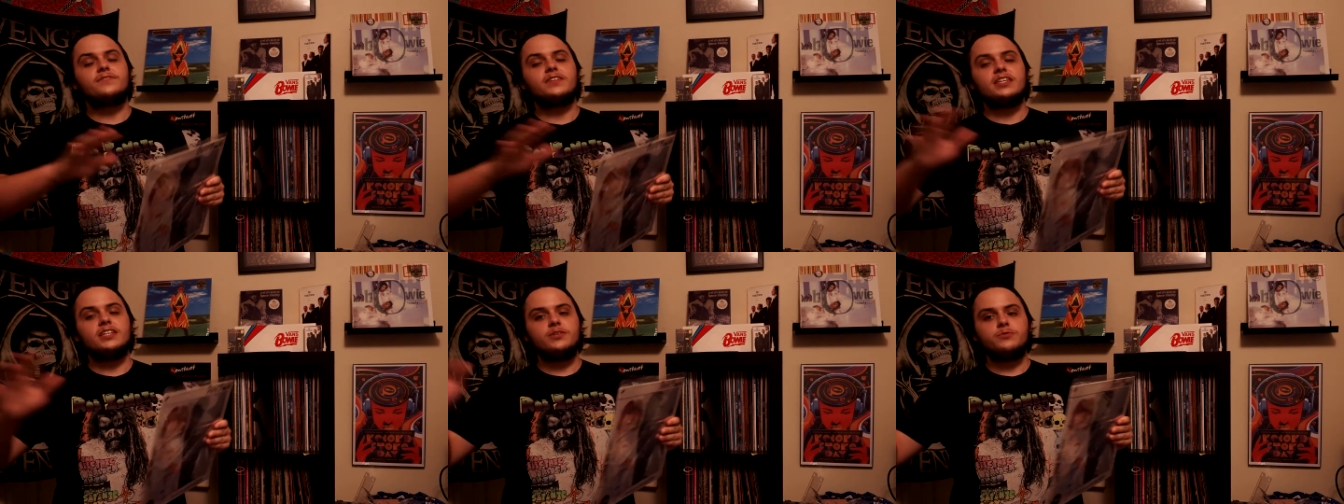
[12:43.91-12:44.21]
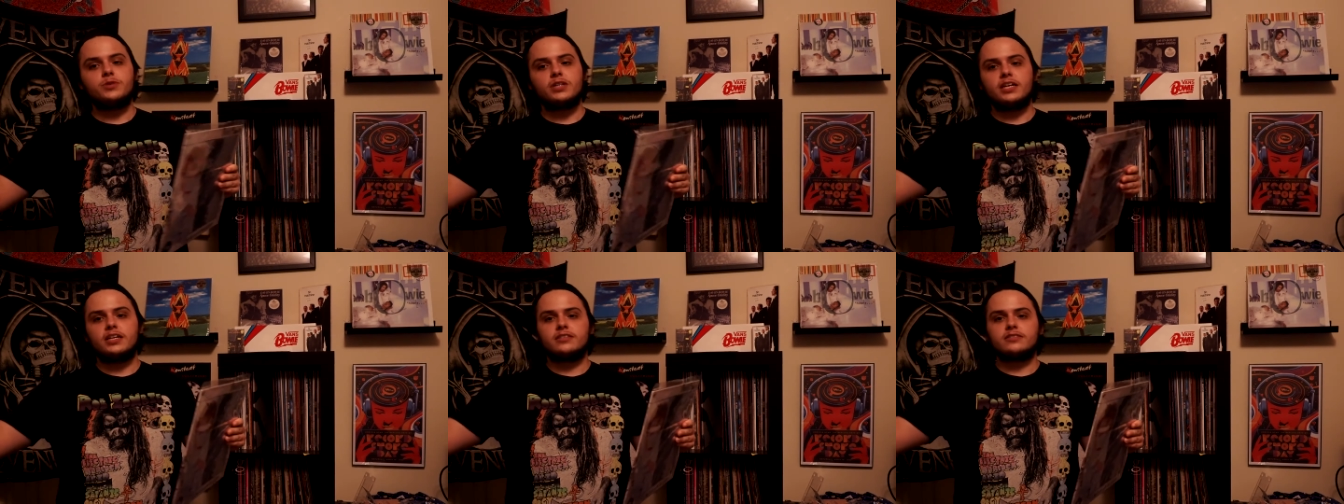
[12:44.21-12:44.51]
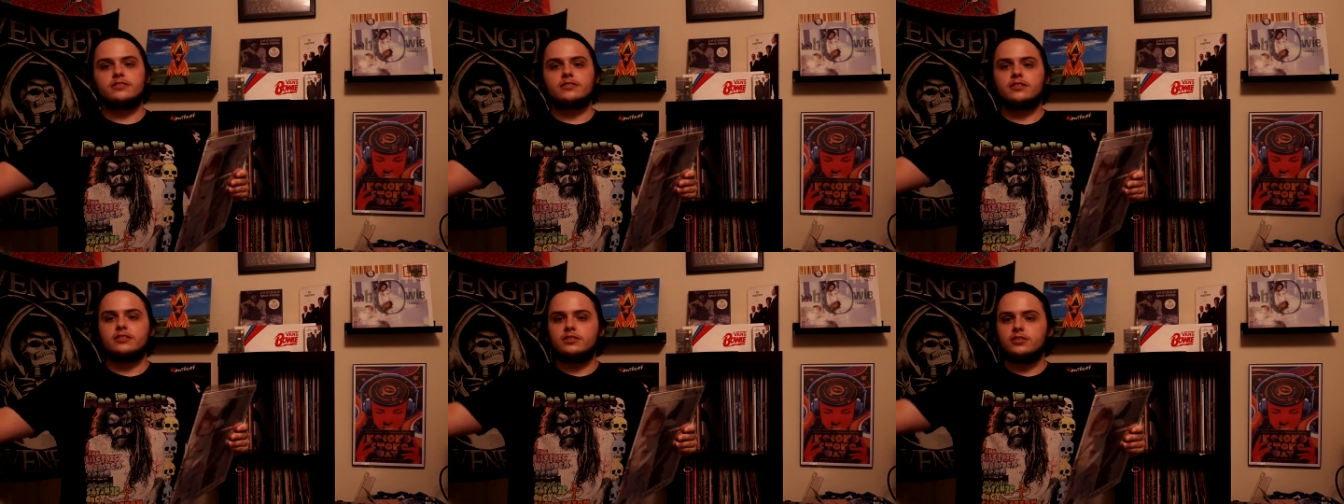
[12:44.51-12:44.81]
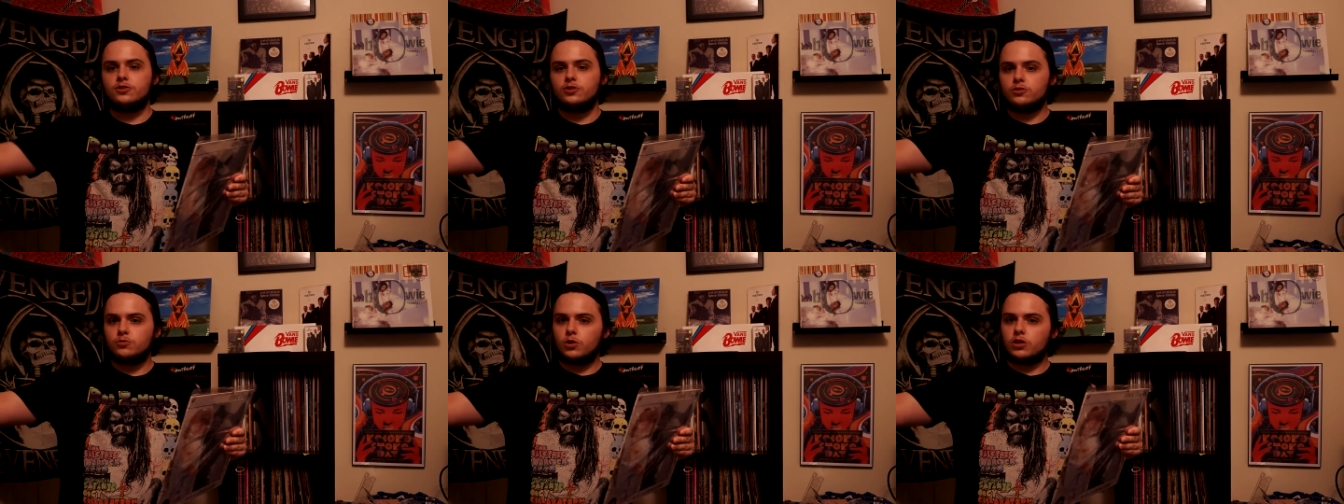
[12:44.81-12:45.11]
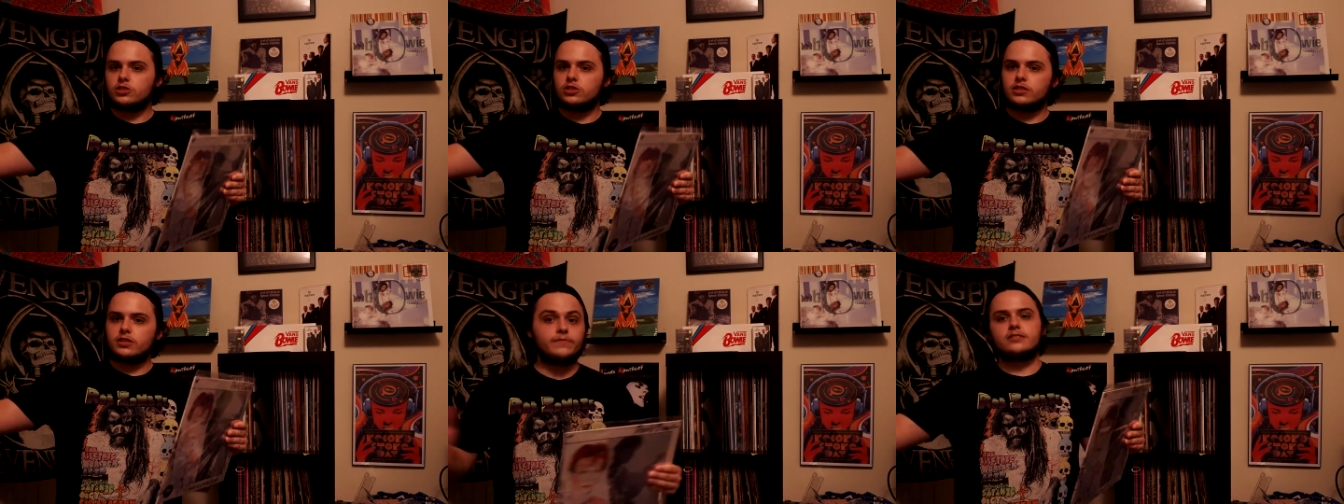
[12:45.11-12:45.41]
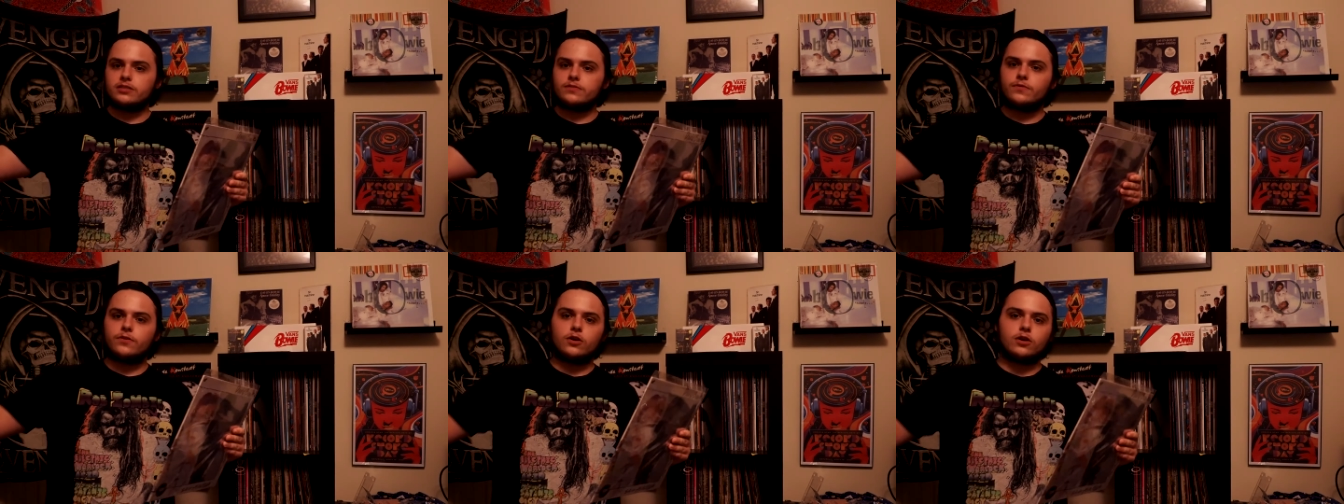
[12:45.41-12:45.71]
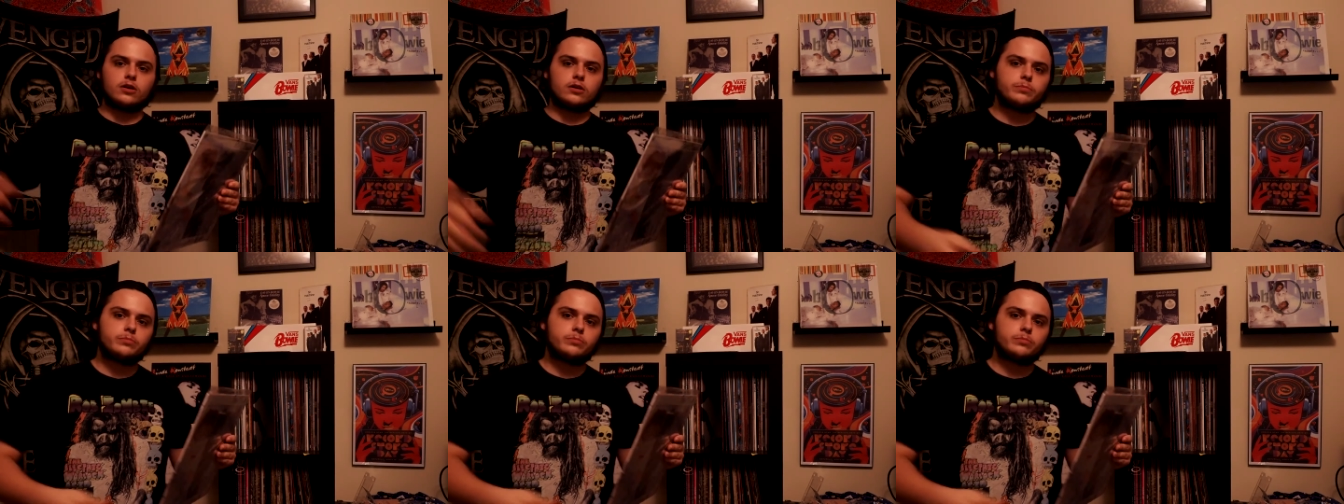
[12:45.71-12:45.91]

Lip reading: anyone has continued watching this far,